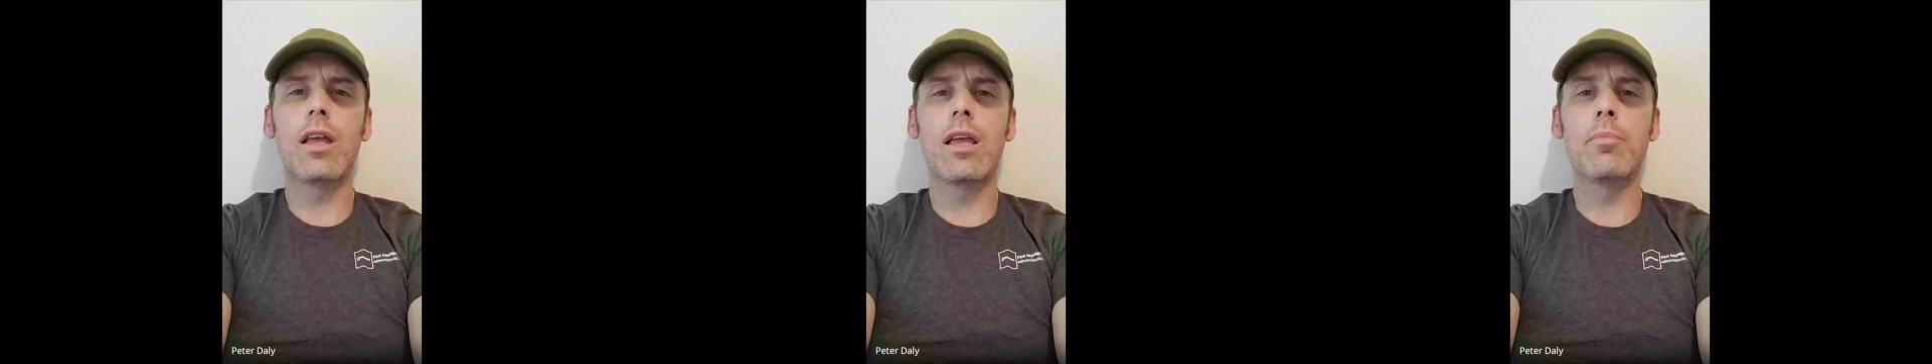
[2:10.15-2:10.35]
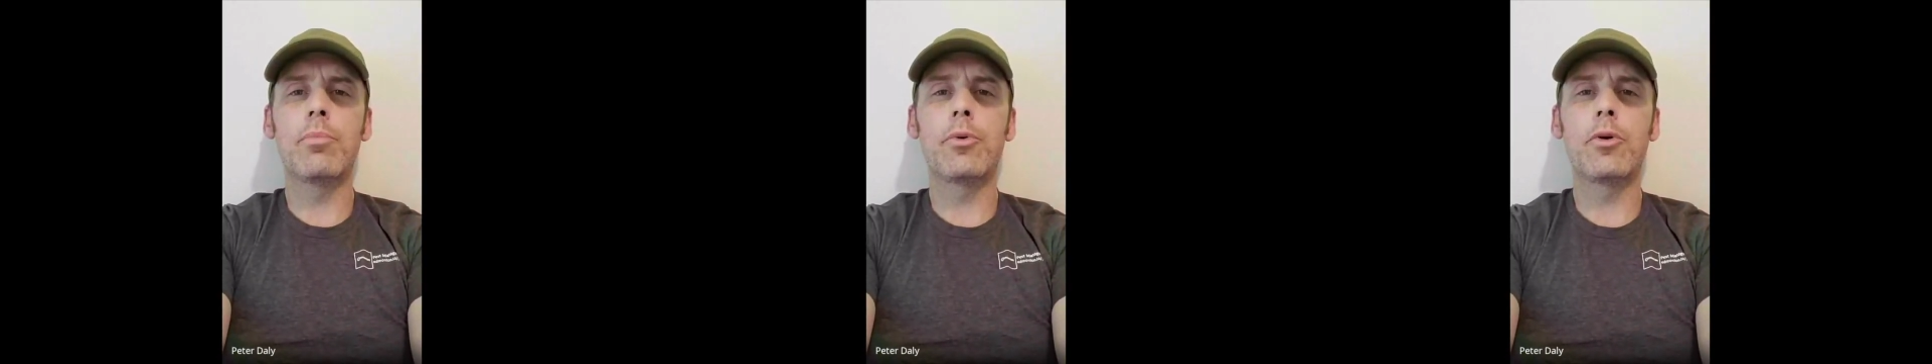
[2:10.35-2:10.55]

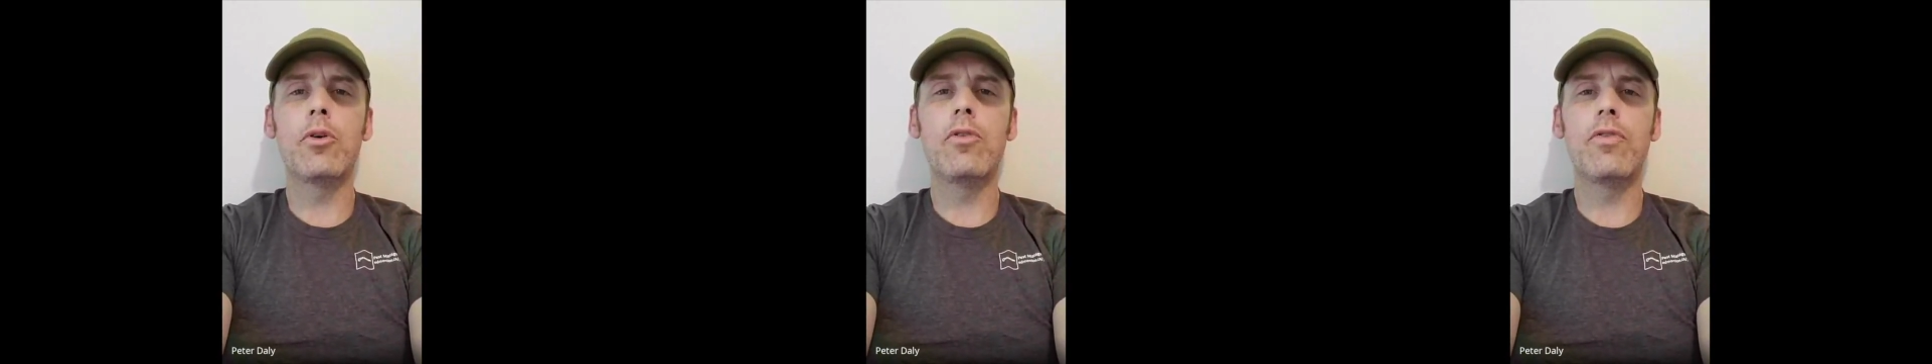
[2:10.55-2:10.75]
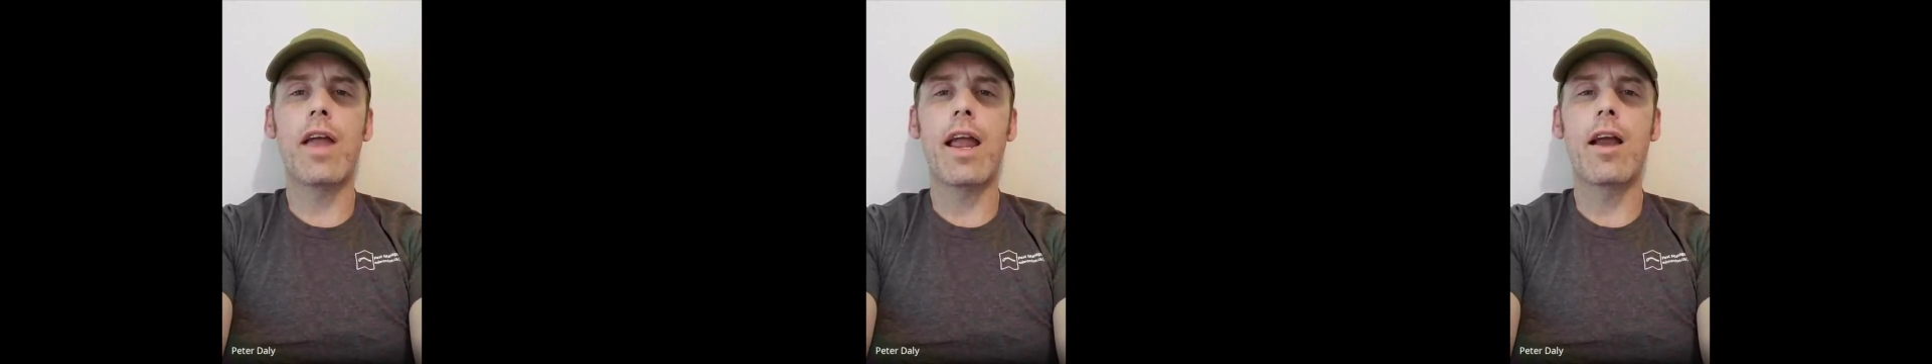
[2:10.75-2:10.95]

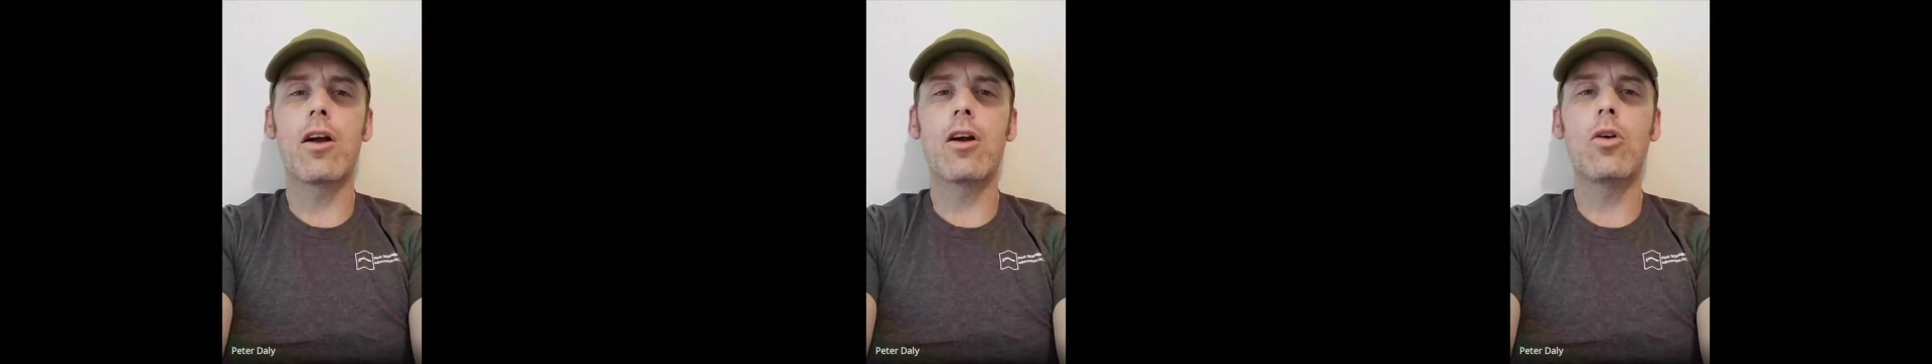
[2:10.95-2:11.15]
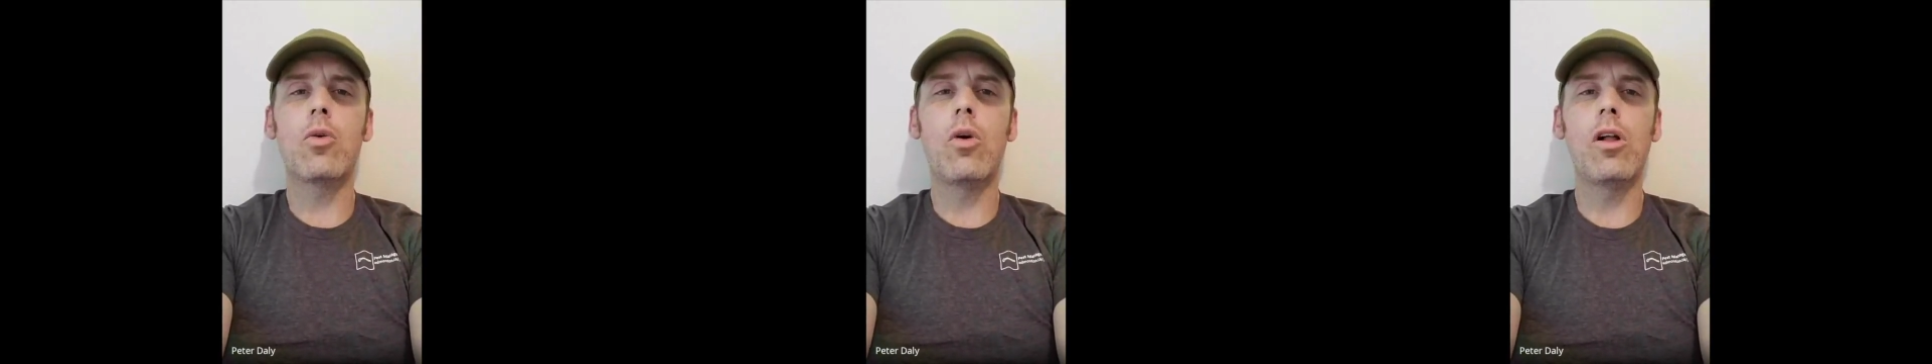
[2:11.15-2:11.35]
improve
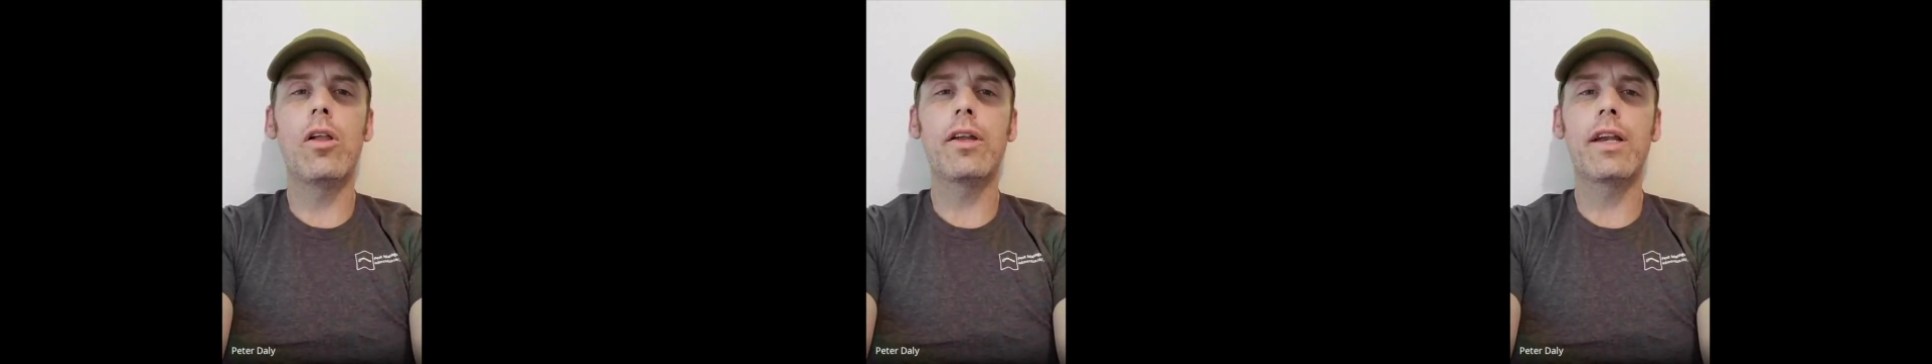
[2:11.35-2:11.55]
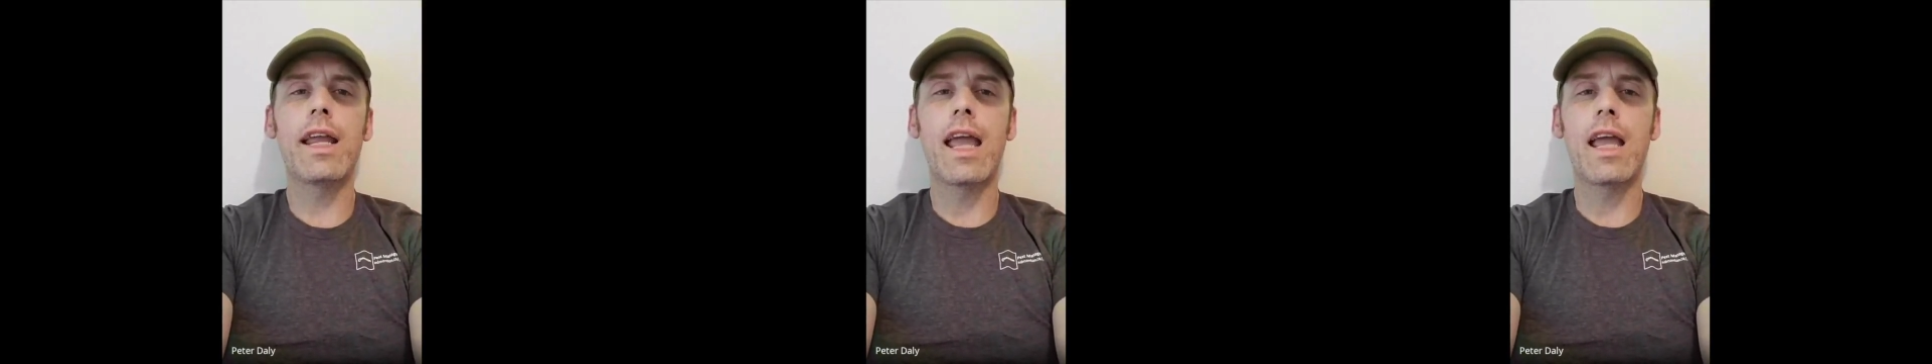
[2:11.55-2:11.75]
air
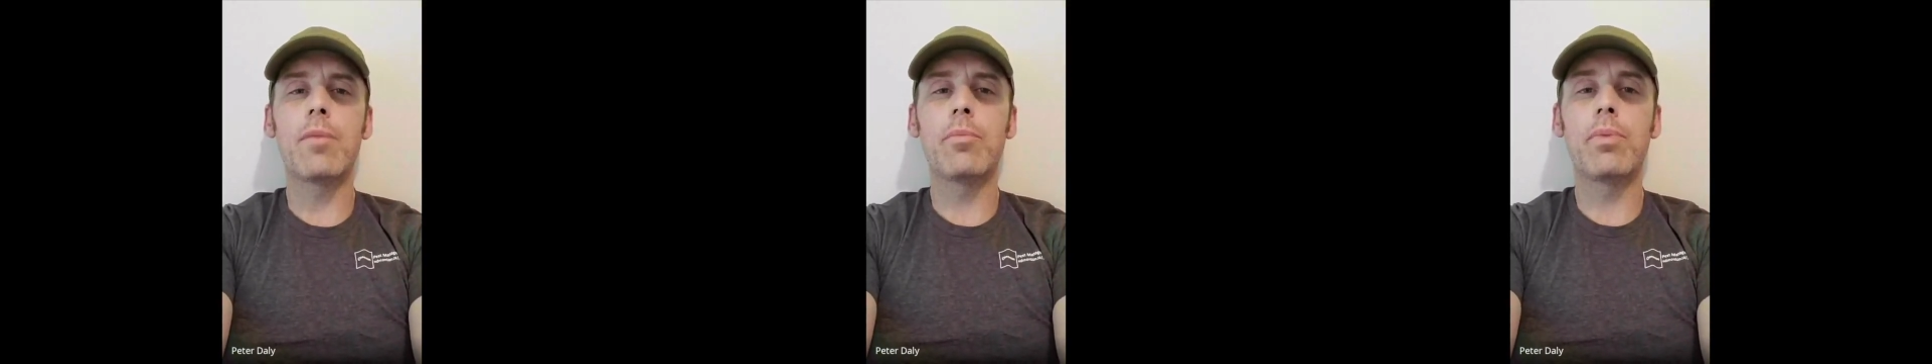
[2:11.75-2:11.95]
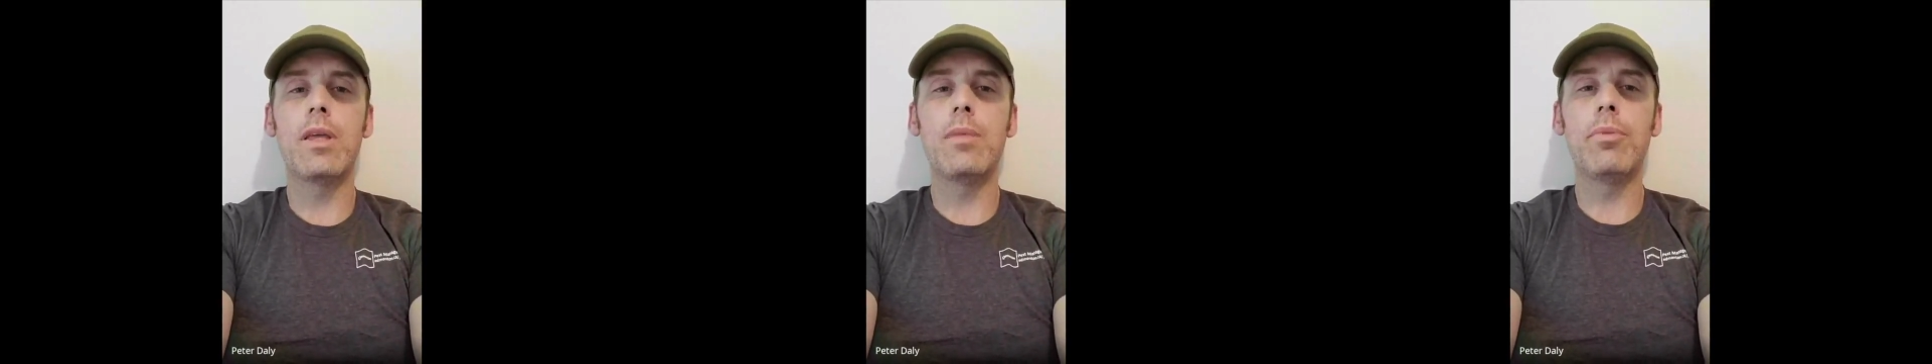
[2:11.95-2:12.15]
quality
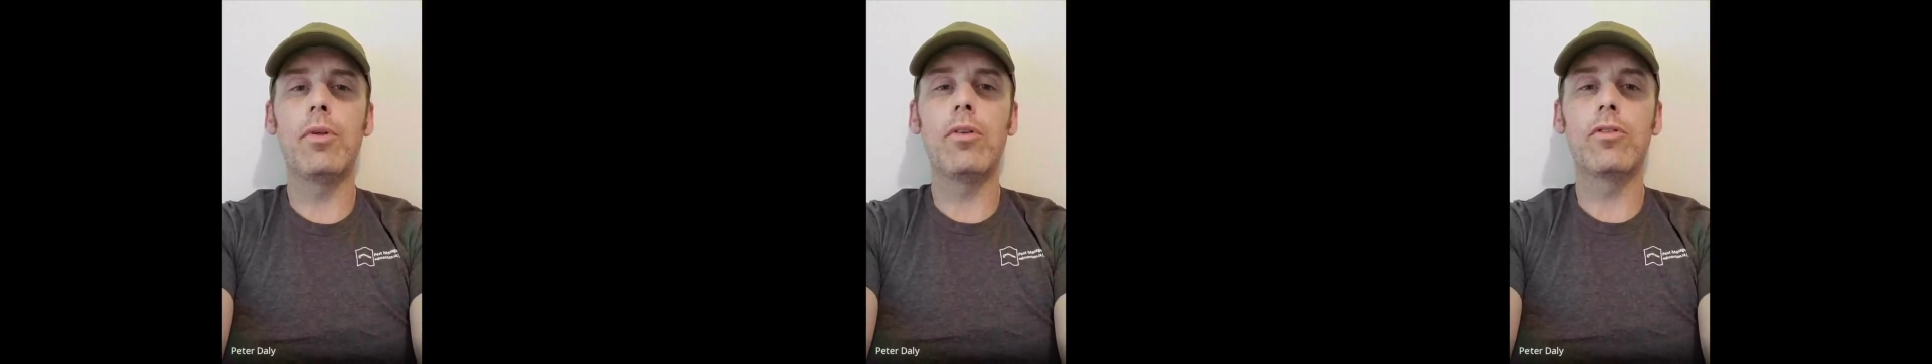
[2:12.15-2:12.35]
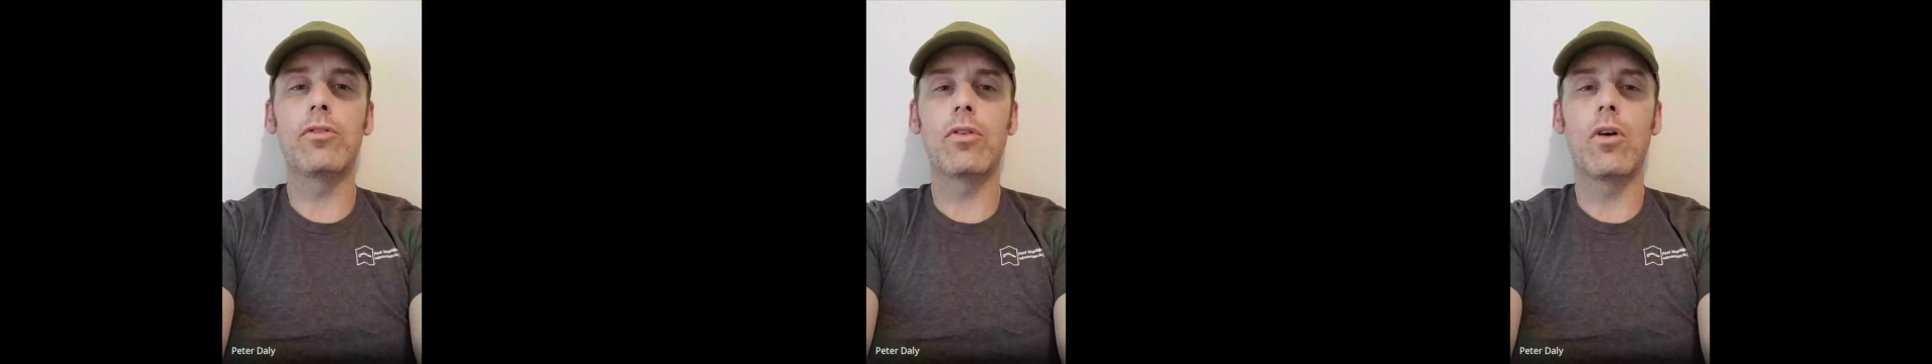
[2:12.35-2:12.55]
and
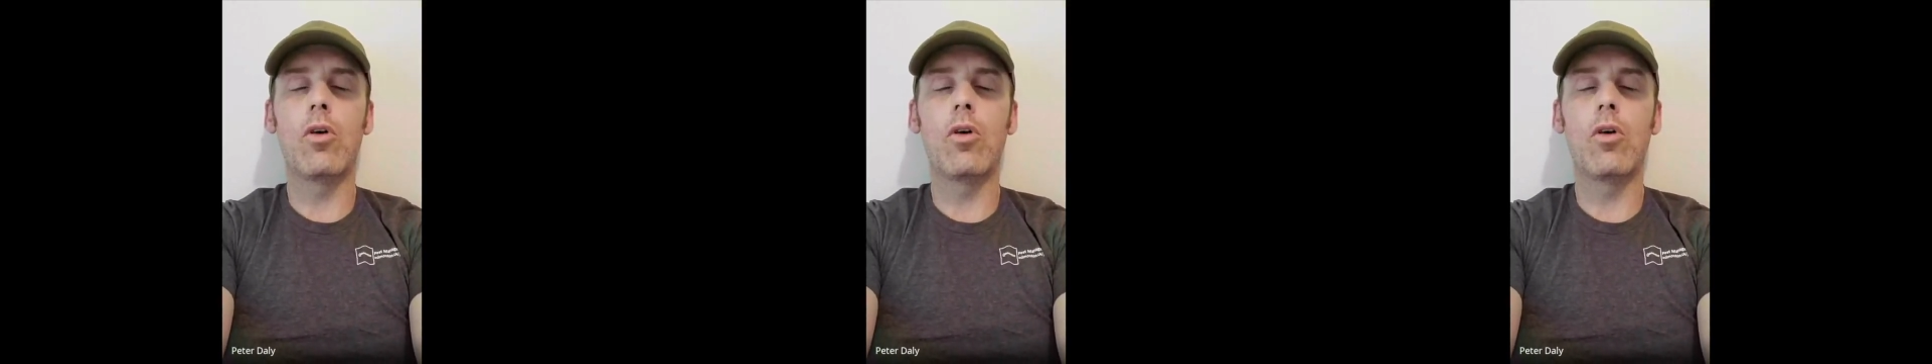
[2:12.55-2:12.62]
people's